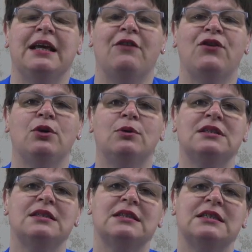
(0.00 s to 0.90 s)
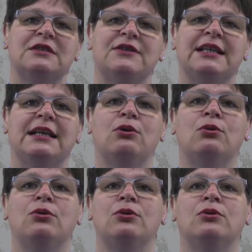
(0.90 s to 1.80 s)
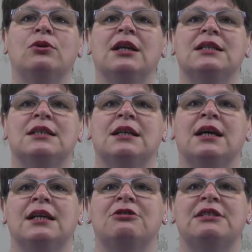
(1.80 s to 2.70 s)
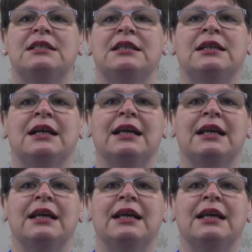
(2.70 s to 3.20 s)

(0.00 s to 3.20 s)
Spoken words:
If you want to successfully clear all your clutter like Christine,